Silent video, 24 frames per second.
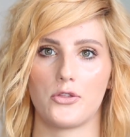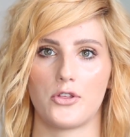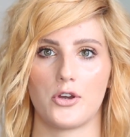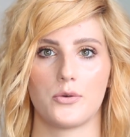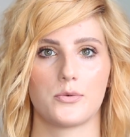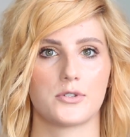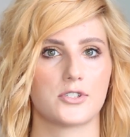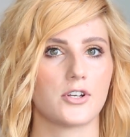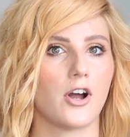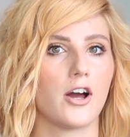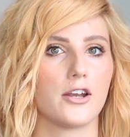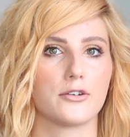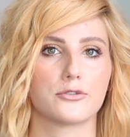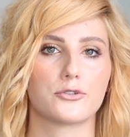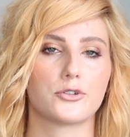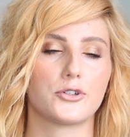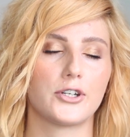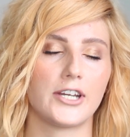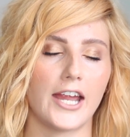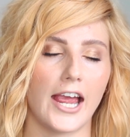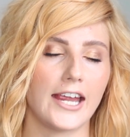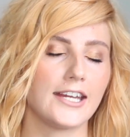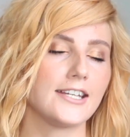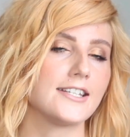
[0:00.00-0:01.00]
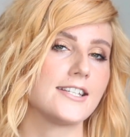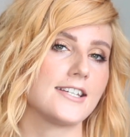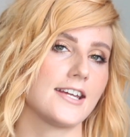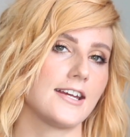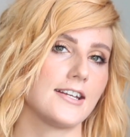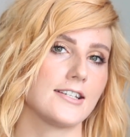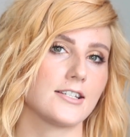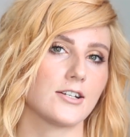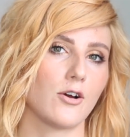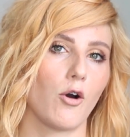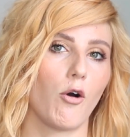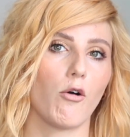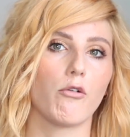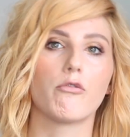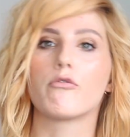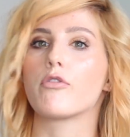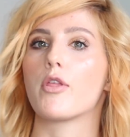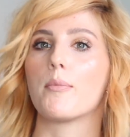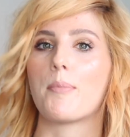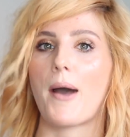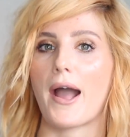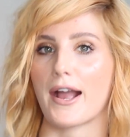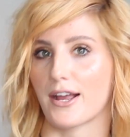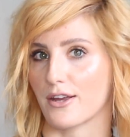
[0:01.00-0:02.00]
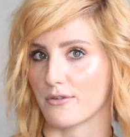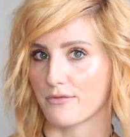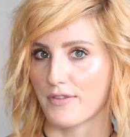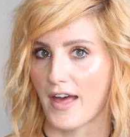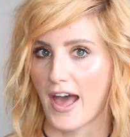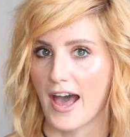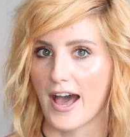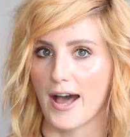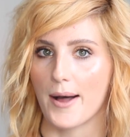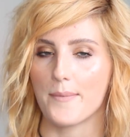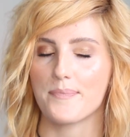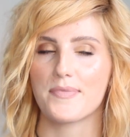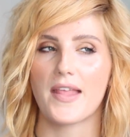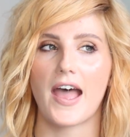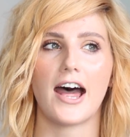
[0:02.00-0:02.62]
that was kind of created off the back of that.